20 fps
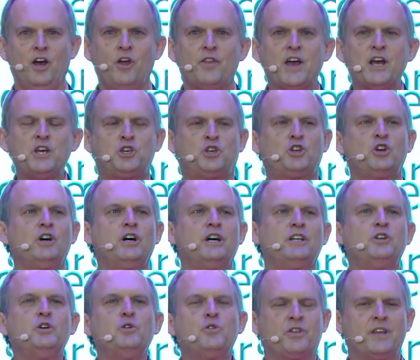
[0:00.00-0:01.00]
They
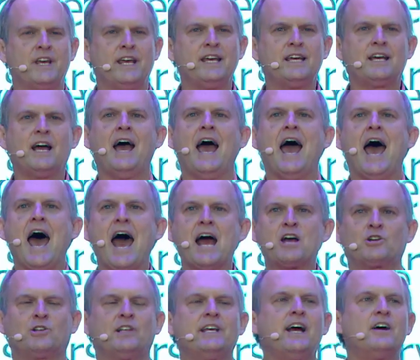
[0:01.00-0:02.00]
should, you think,
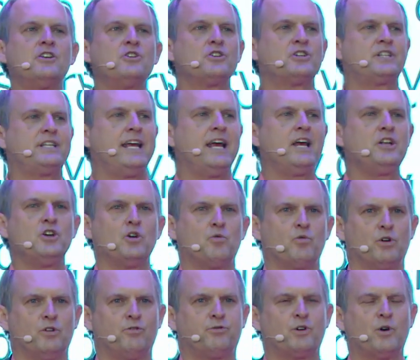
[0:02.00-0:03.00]
actually understand your
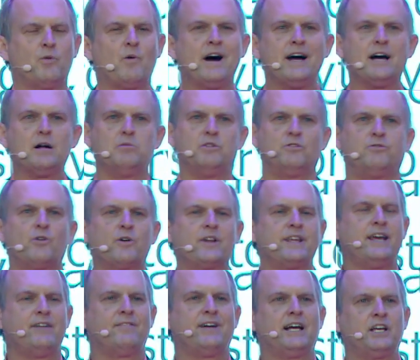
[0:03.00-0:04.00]
world for a while before
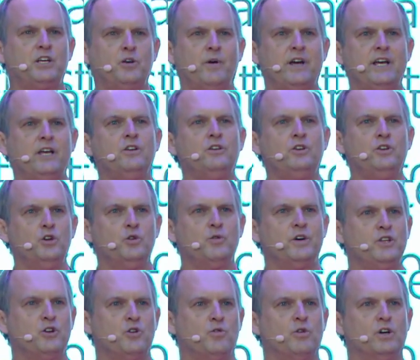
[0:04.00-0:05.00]
they evaluate you
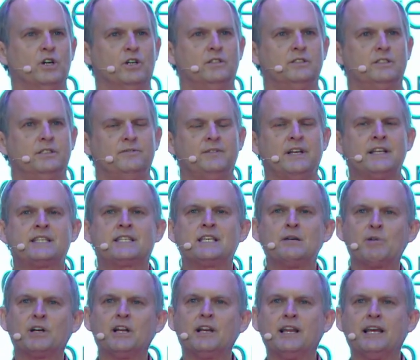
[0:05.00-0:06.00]
and your world.
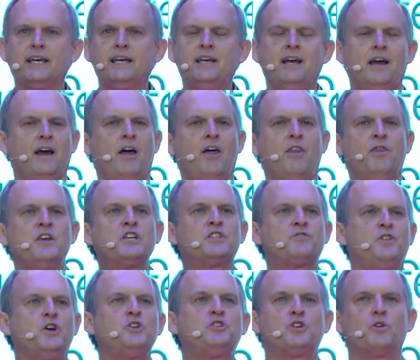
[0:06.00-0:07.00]
Similarly, this
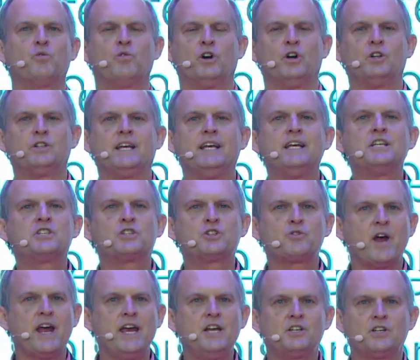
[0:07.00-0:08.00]
future world is
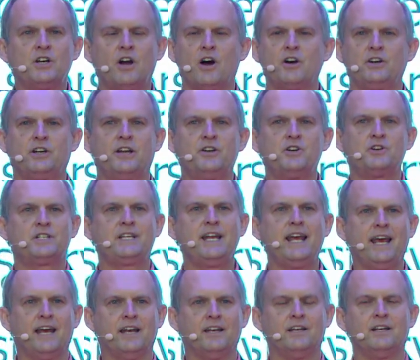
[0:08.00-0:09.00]
strange and hard to
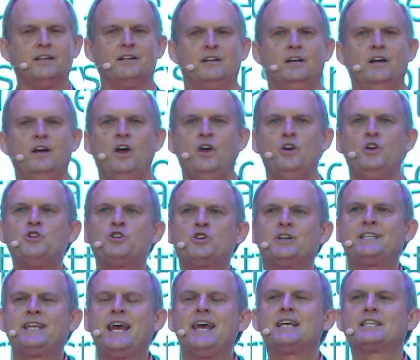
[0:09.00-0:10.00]
understand. You
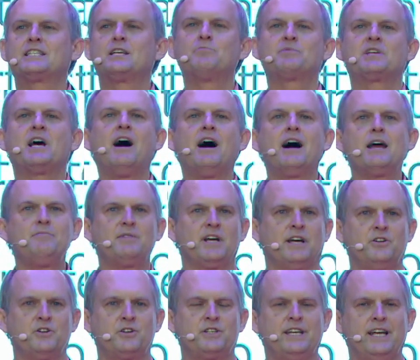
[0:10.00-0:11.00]
should take some time to
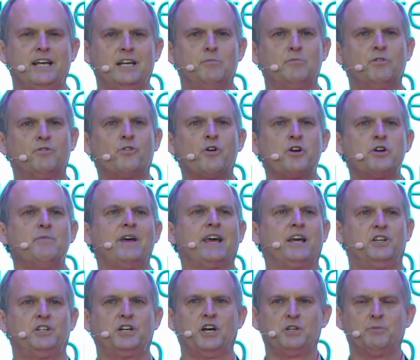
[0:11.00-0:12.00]
understand it before you make
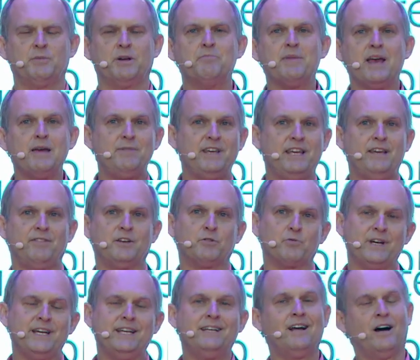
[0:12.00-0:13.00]
a judgment. Maybe even
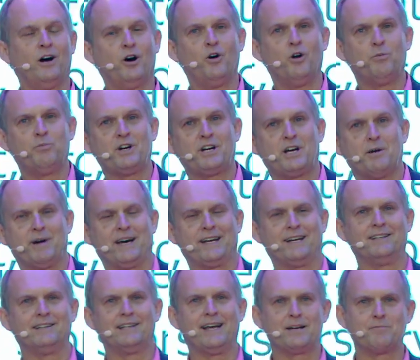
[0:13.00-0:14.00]
read a whole book about
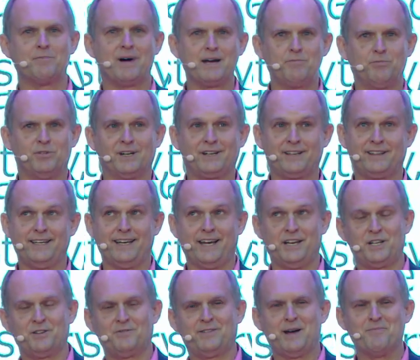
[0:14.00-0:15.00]
it, like my book, The
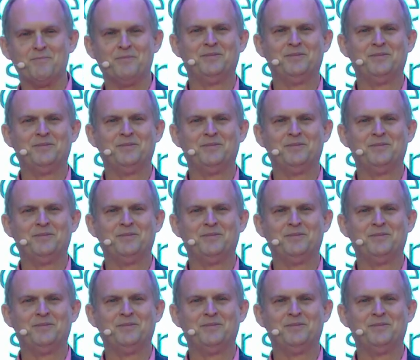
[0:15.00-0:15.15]
Age of M.